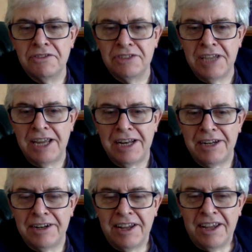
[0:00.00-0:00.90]

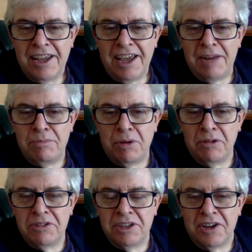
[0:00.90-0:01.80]
Zen and
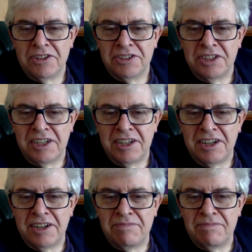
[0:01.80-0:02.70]

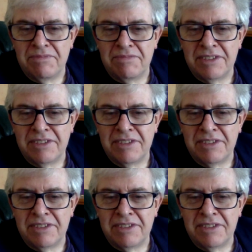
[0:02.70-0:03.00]
podcasting.